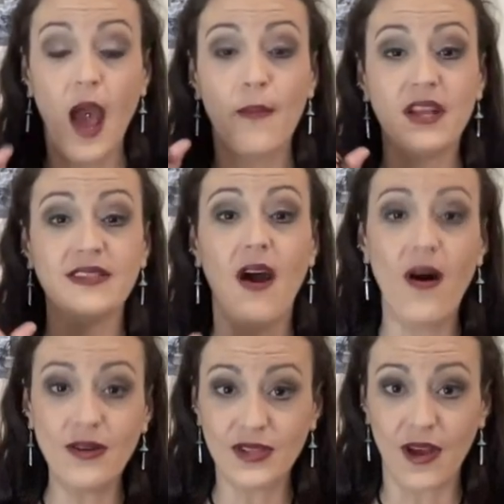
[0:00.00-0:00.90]
but is
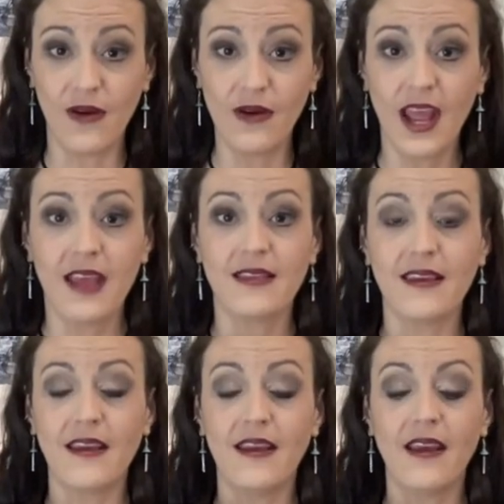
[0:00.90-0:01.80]
also
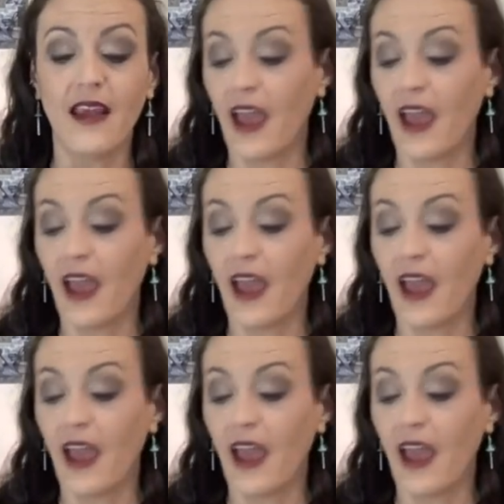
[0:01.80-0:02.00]
the